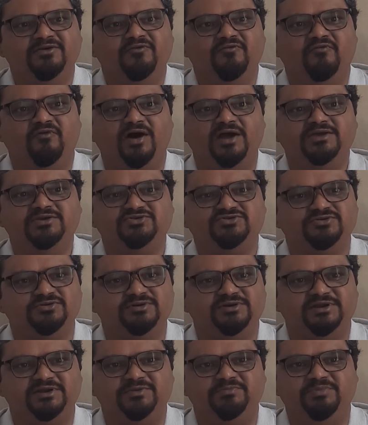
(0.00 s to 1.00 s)
Why
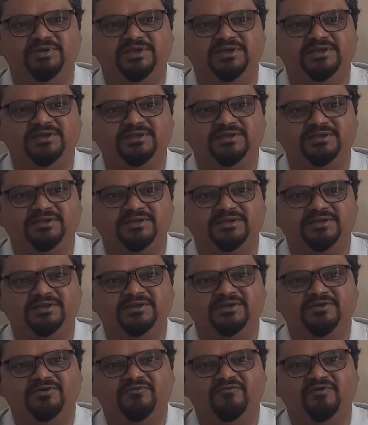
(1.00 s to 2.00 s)
shouldn't it be?
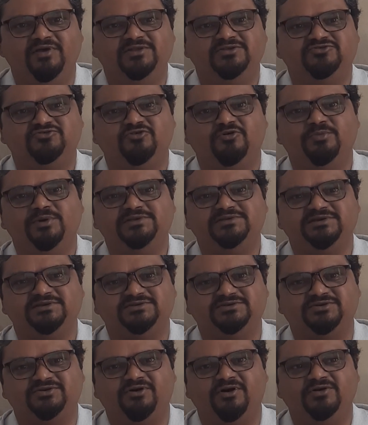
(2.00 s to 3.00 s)
When so much
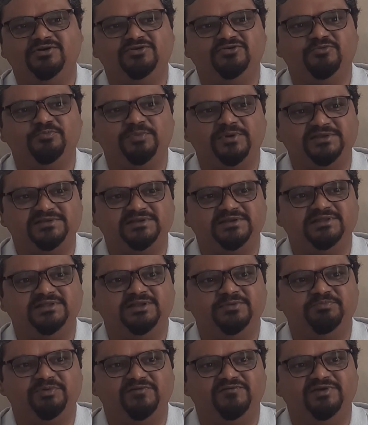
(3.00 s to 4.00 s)
has gone to present
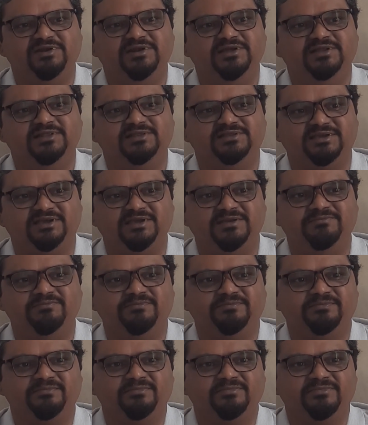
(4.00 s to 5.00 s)
the pavilion
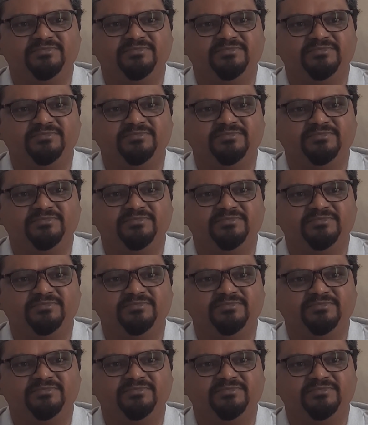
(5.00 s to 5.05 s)
theme,